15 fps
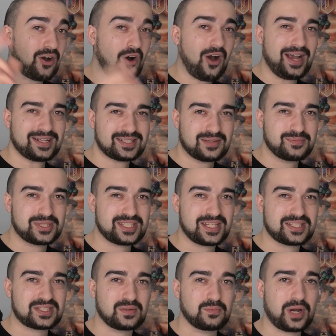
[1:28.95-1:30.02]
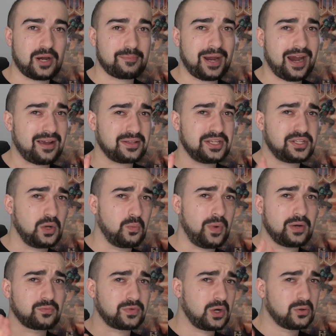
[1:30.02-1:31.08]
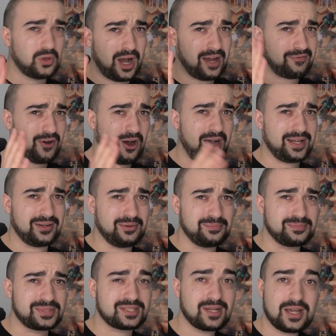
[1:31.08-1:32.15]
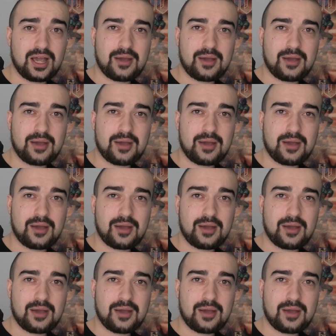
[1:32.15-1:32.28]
item system where apparently you can win real life items,